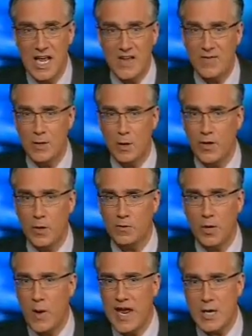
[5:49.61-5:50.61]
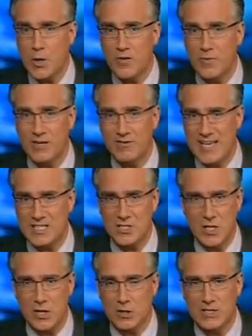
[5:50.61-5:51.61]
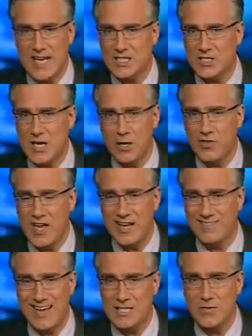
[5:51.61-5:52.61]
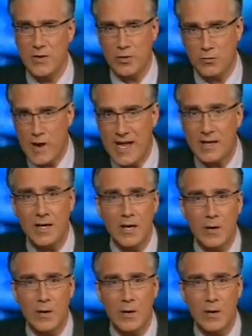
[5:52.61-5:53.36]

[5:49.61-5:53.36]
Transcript: even though the only way he could have been less subtle, less stealthy, and less of a threat